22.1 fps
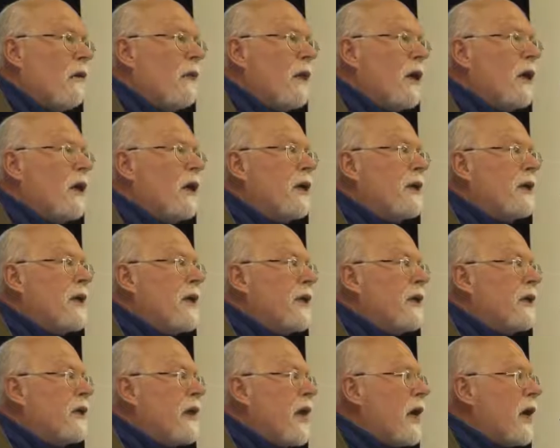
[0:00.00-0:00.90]
because he
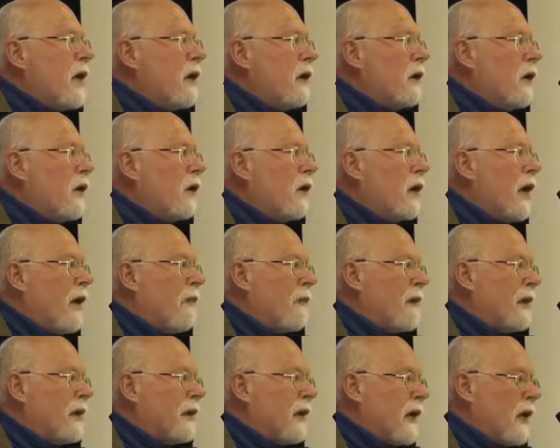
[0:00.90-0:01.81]
had taken on a
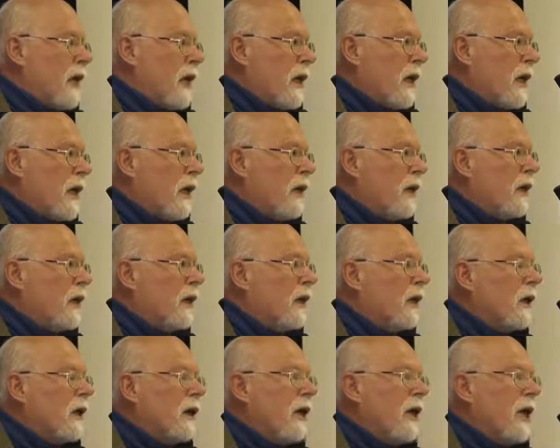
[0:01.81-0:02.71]
particular
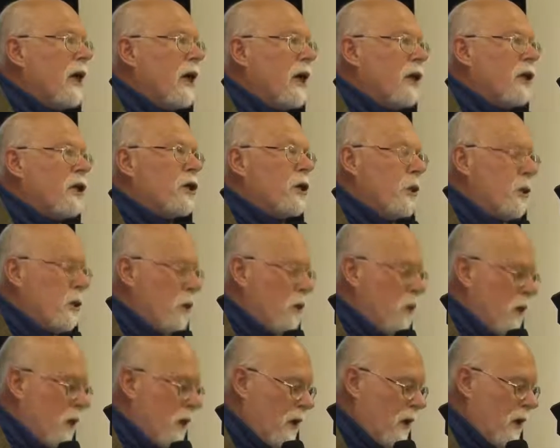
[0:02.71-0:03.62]

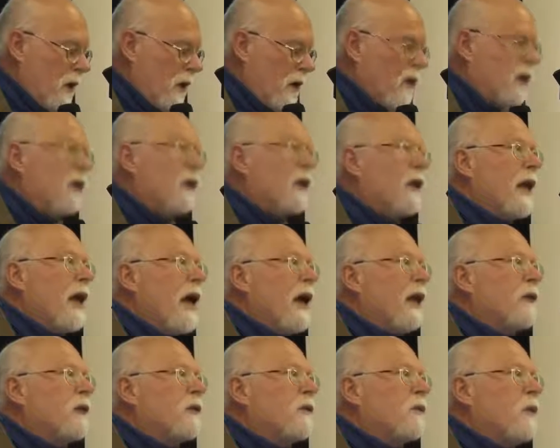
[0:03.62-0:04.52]
issue
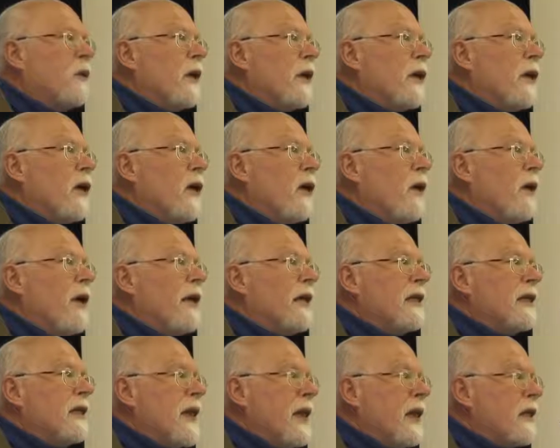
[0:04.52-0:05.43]
that we know
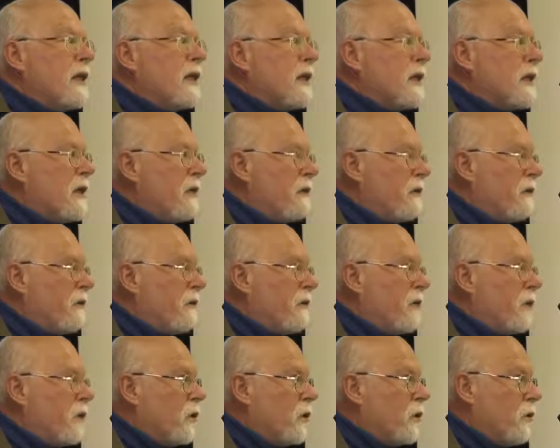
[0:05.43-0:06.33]
is sensitive
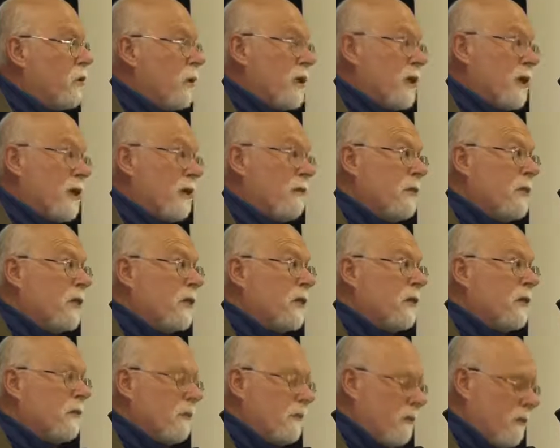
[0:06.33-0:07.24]
to
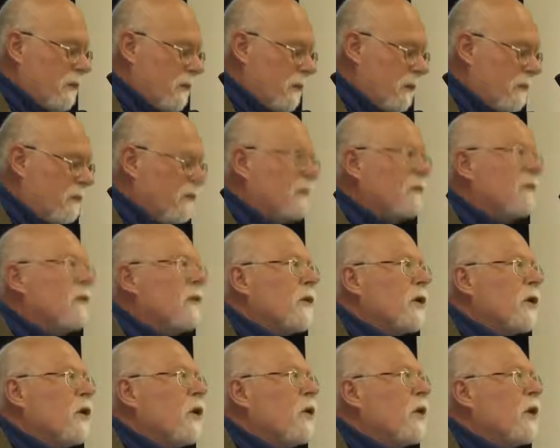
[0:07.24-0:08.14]
Muslims.
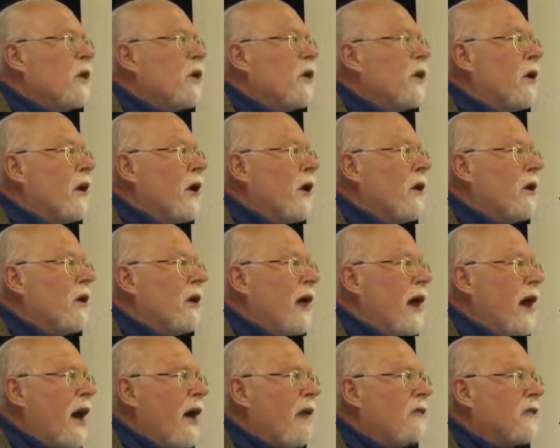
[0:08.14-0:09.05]
You in your own
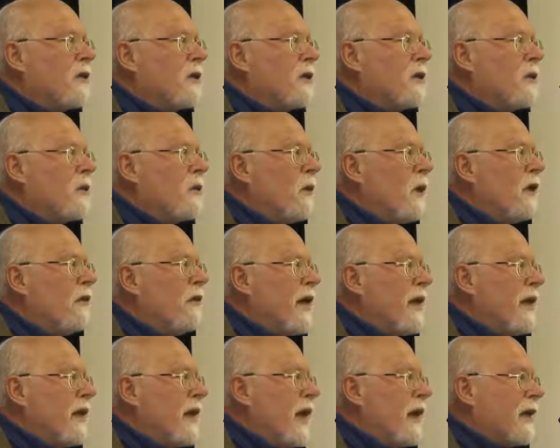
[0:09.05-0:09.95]
lives will have
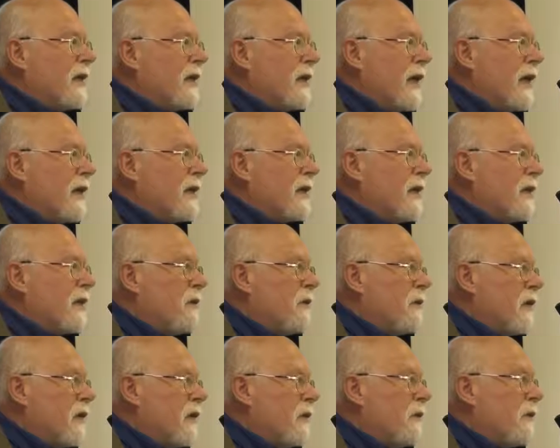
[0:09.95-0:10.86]
hit that
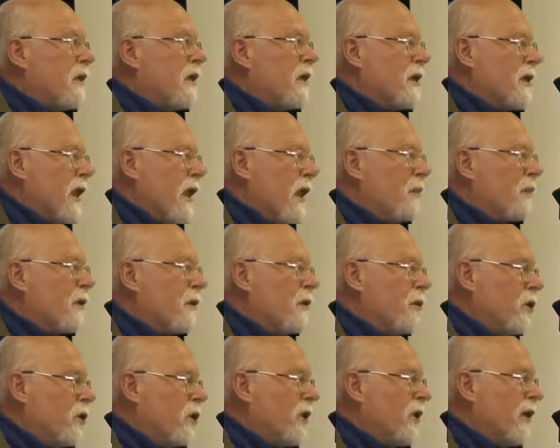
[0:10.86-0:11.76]
sensitivity with the
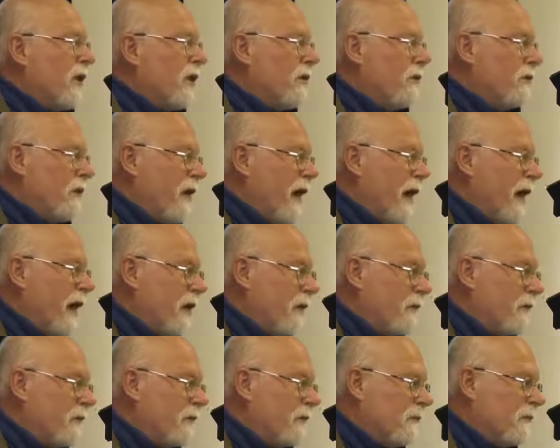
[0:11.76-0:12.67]
Salman Rushdie
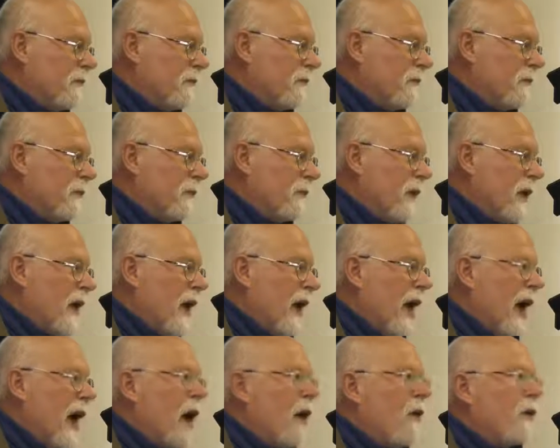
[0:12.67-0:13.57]
affair.
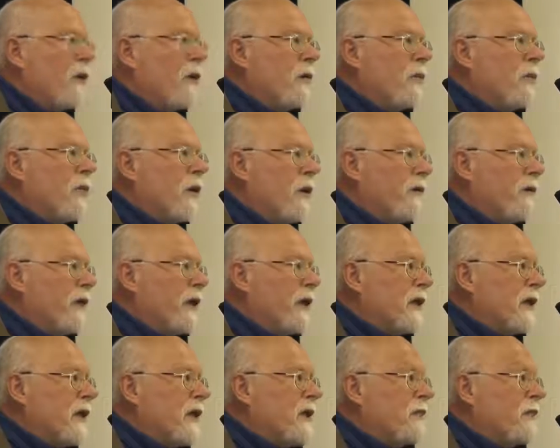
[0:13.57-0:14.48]
how the
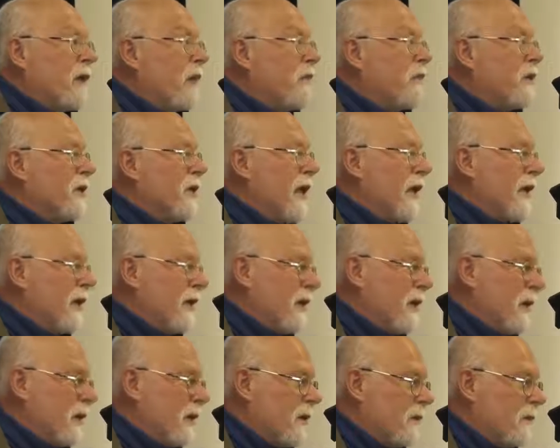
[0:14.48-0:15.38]
Prophet is
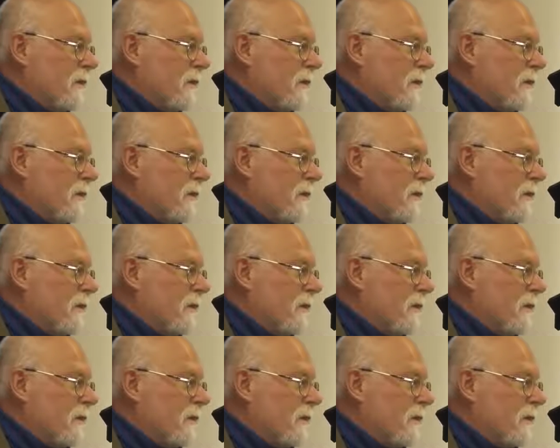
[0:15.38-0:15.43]
represented.